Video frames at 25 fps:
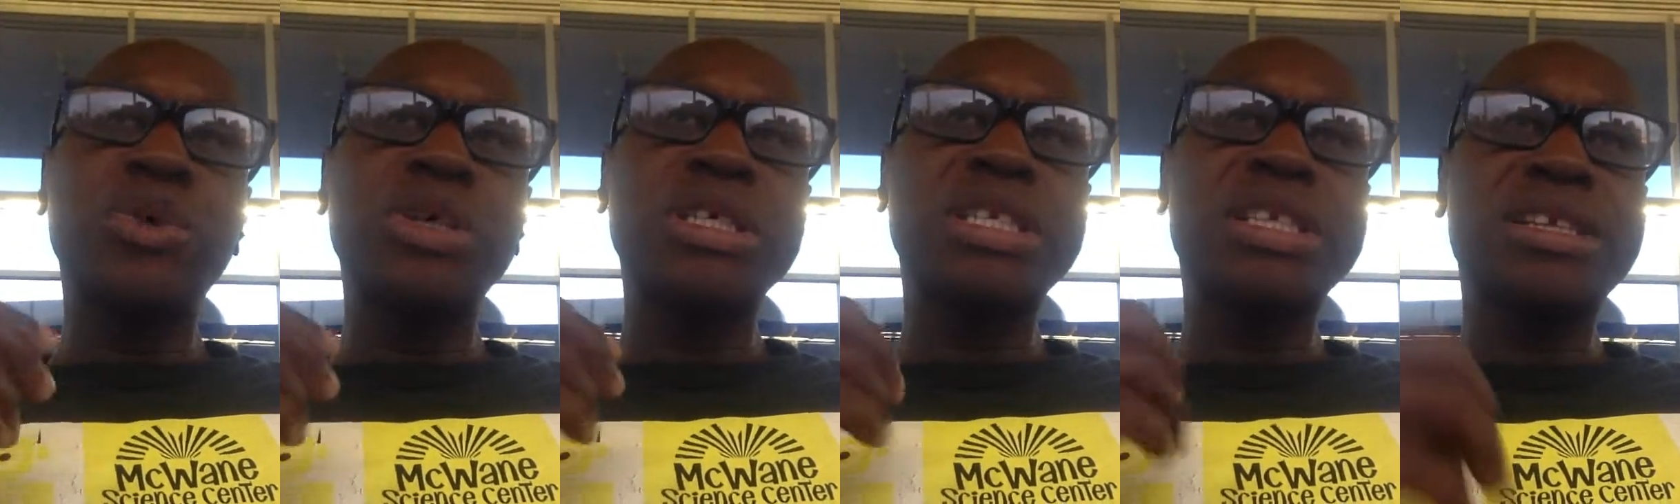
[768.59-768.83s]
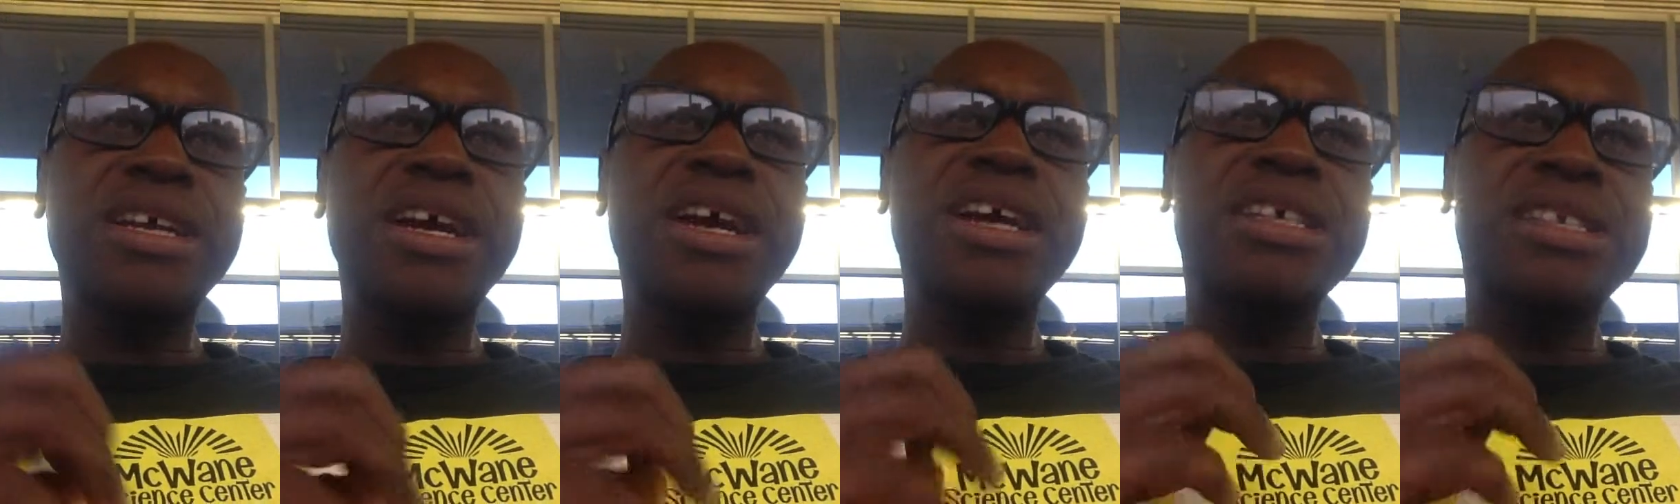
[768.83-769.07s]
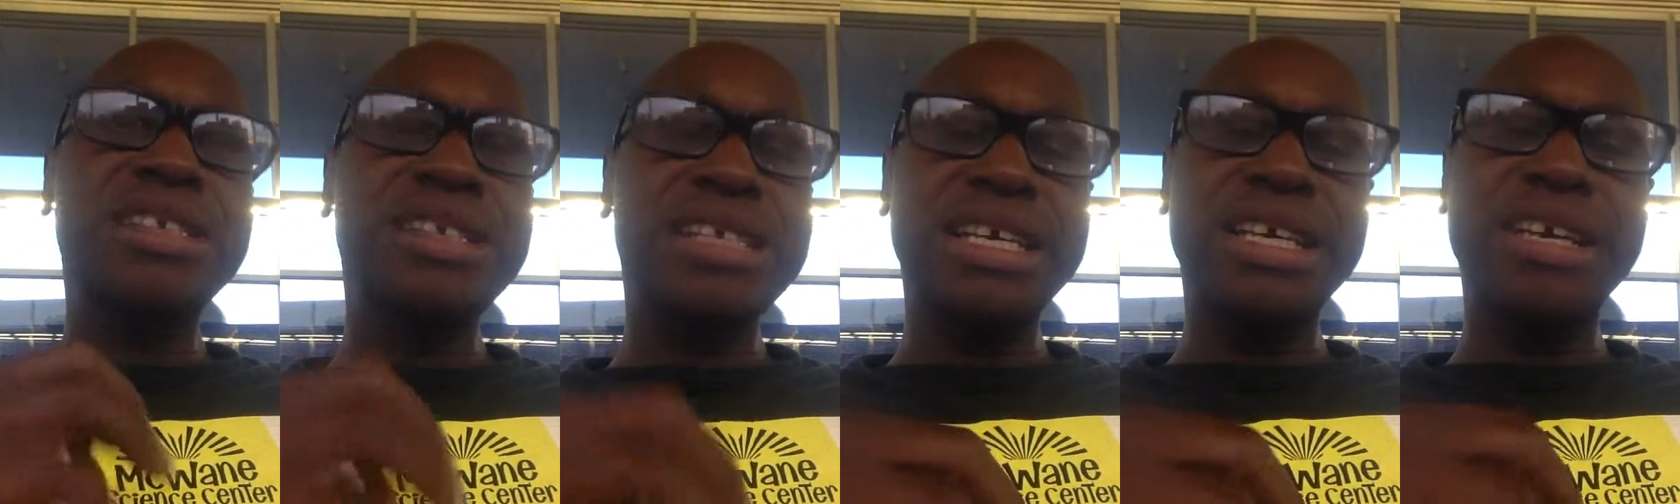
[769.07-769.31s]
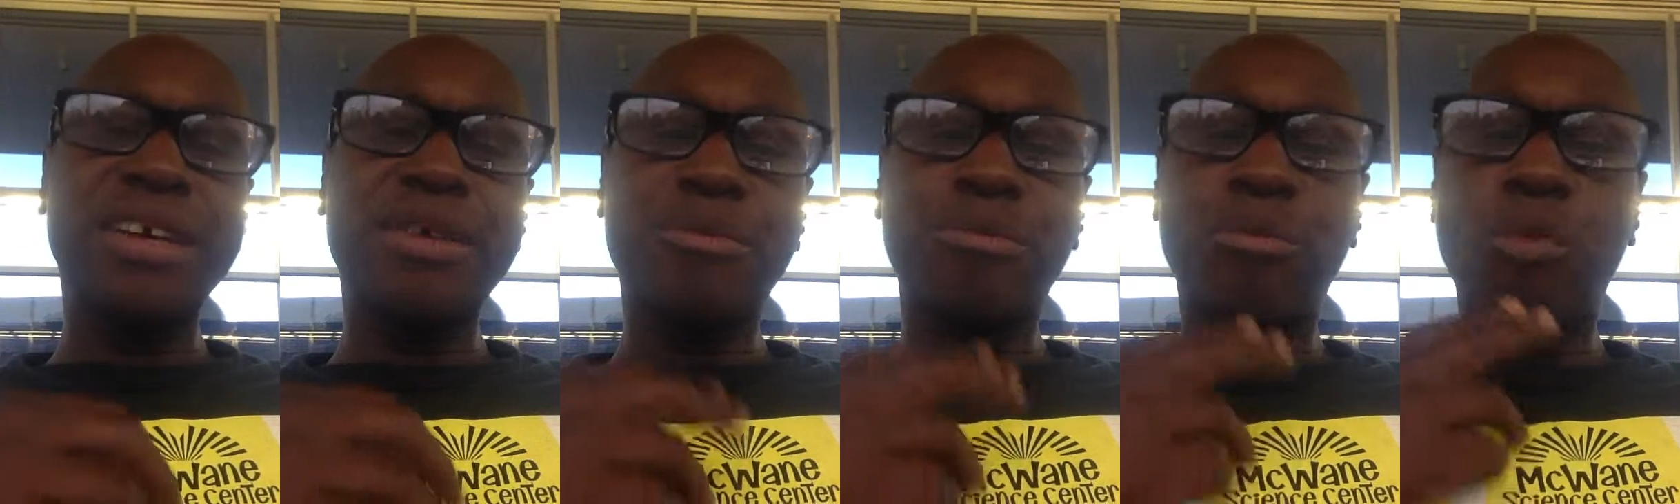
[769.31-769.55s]
start
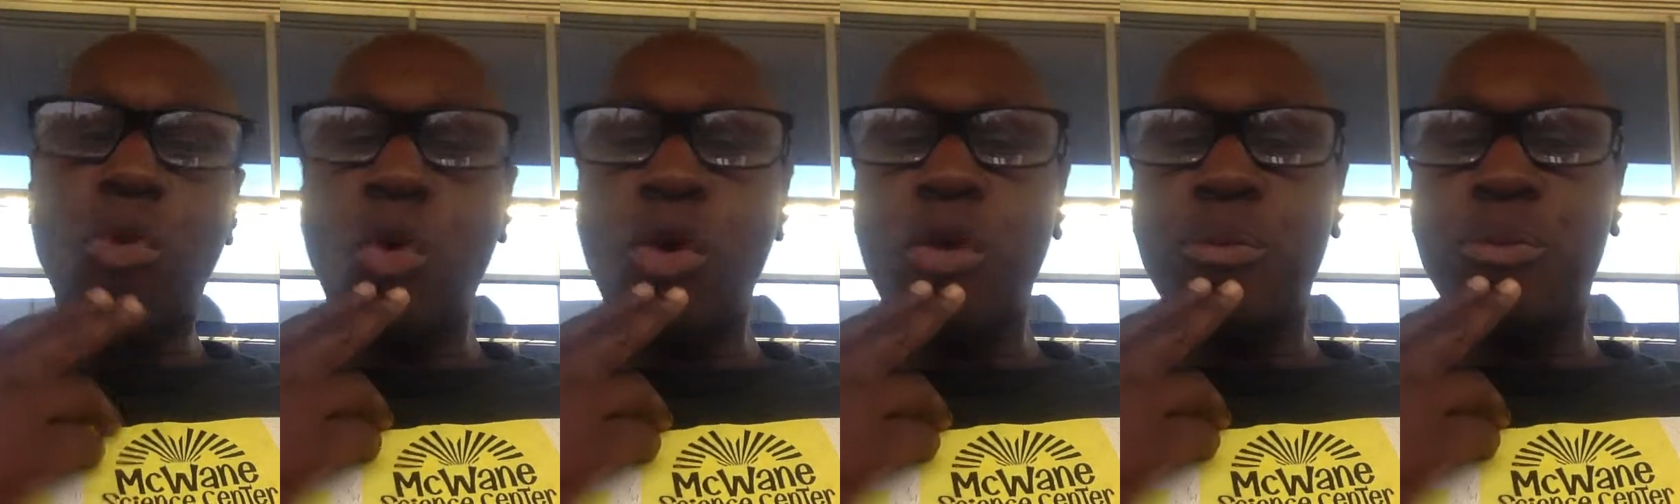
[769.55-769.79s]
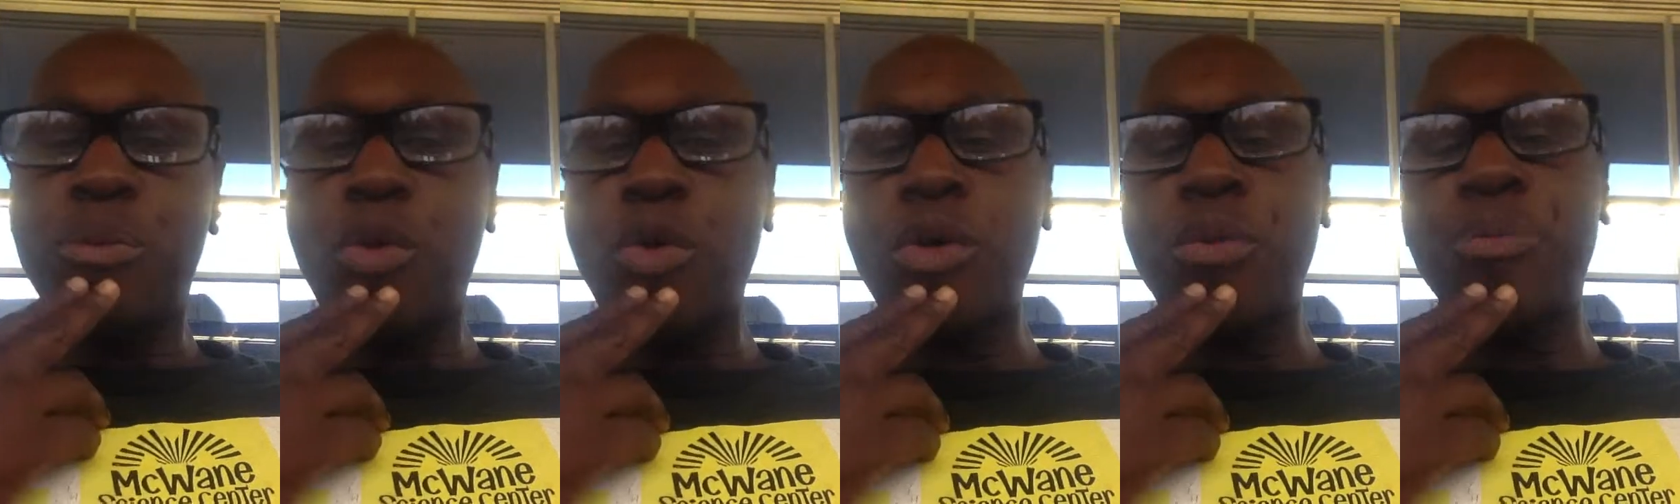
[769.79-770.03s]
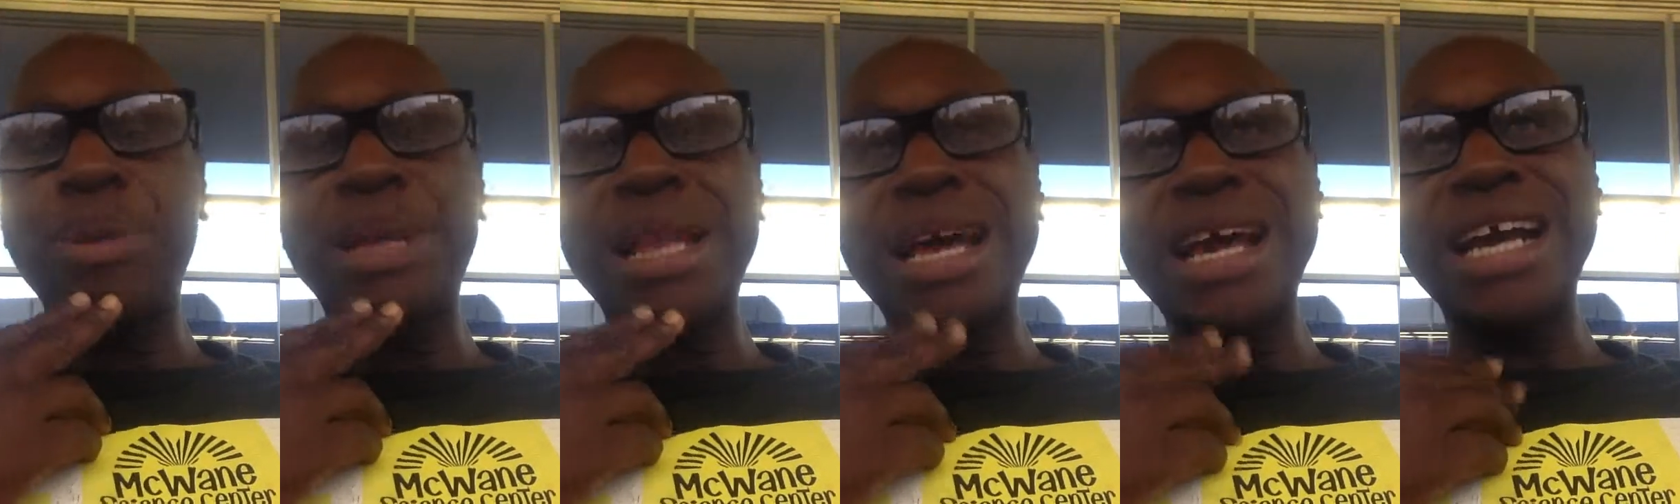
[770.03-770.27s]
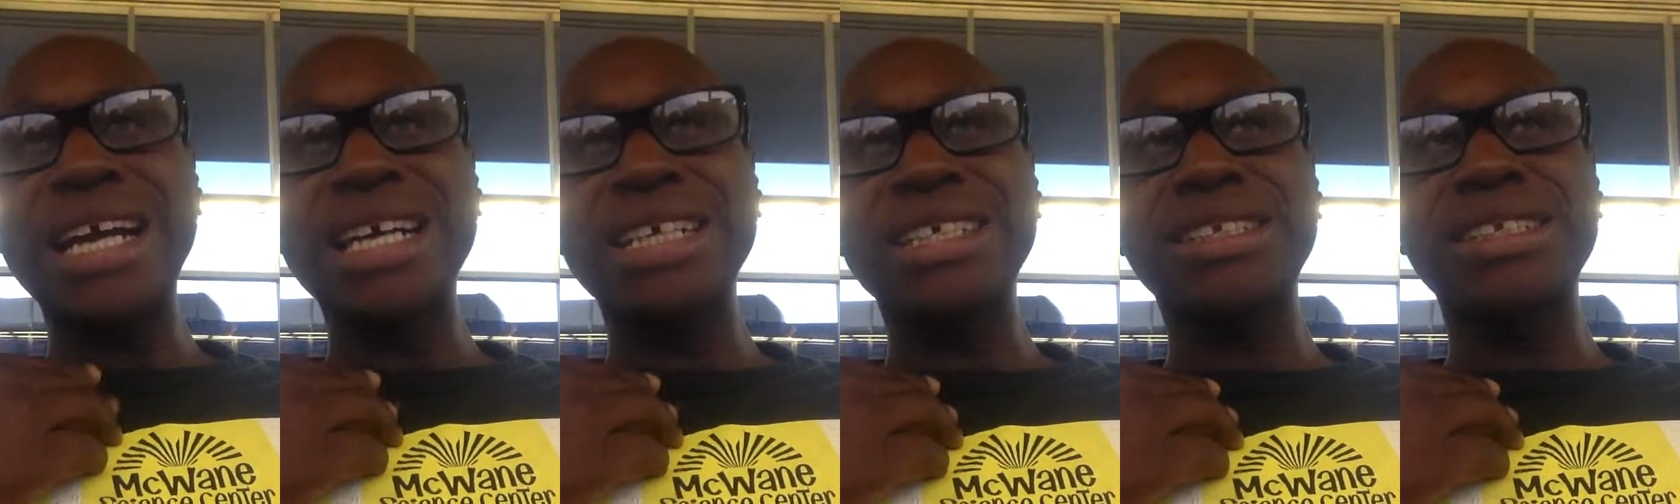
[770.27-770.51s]
seeing more and more
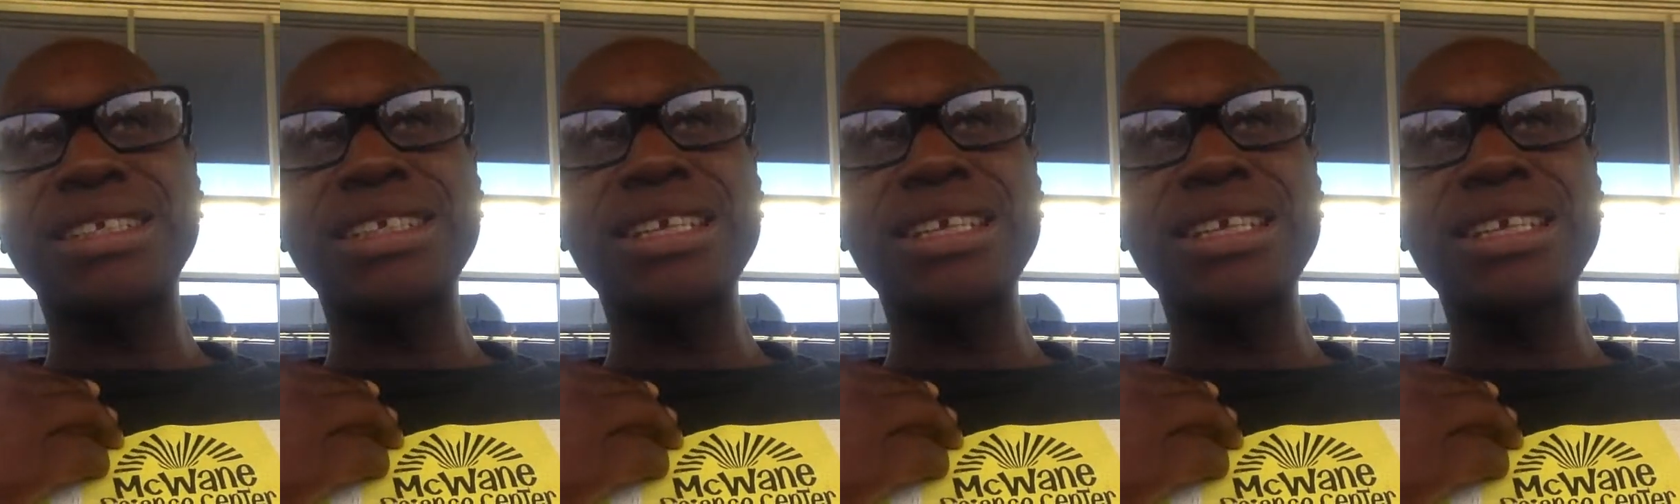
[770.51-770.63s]
blacks,